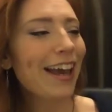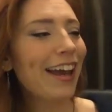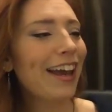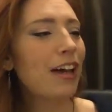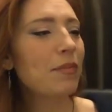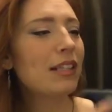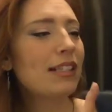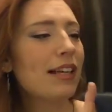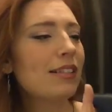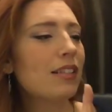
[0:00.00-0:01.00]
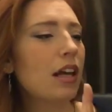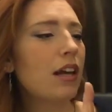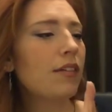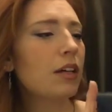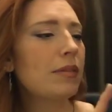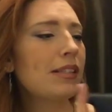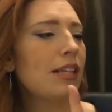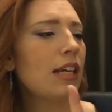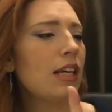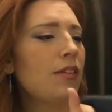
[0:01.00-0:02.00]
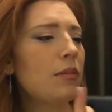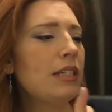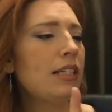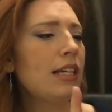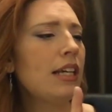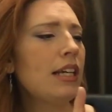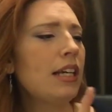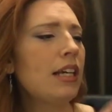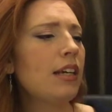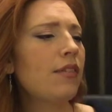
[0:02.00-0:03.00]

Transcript: But this has vitamin C, vitamin D,